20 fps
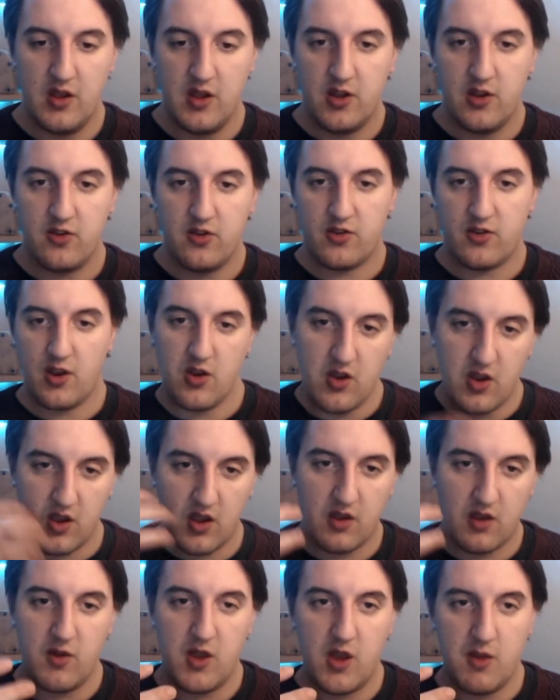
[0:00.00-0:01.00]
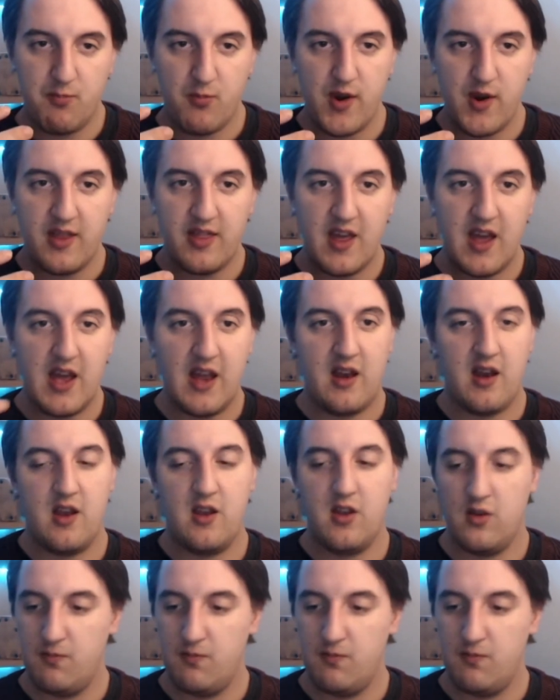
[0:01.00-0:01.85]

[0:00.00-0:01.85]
So you breathe in